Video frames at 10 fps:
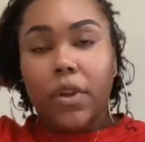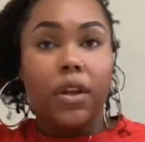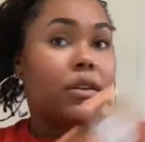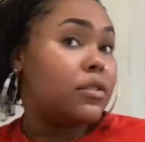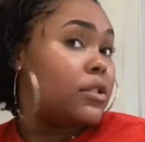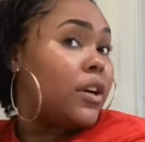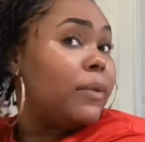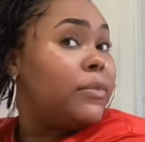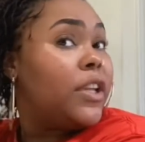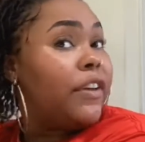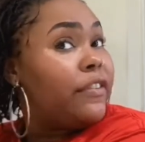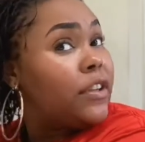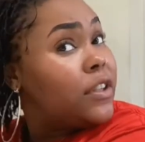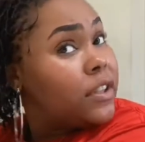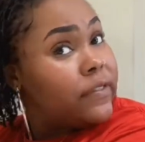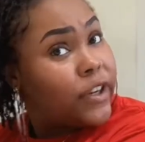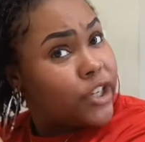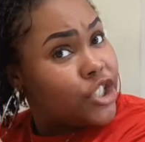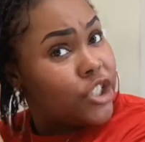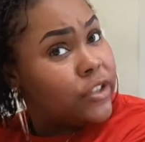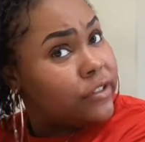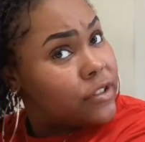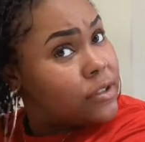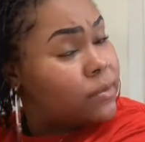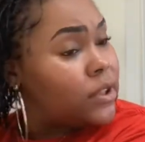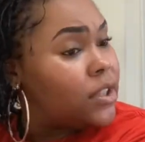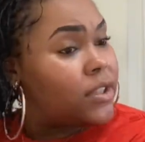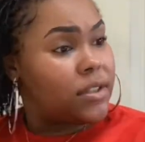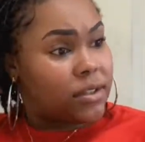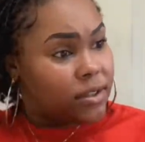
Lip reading: So I'm definitely very generous with this,